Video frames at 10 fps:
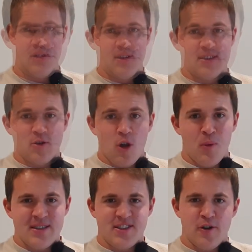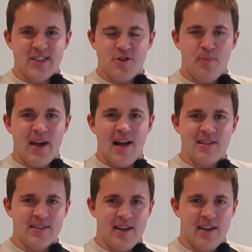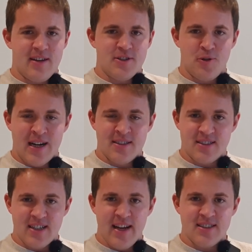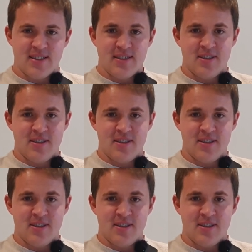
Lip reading: It's always used to be held in the United States.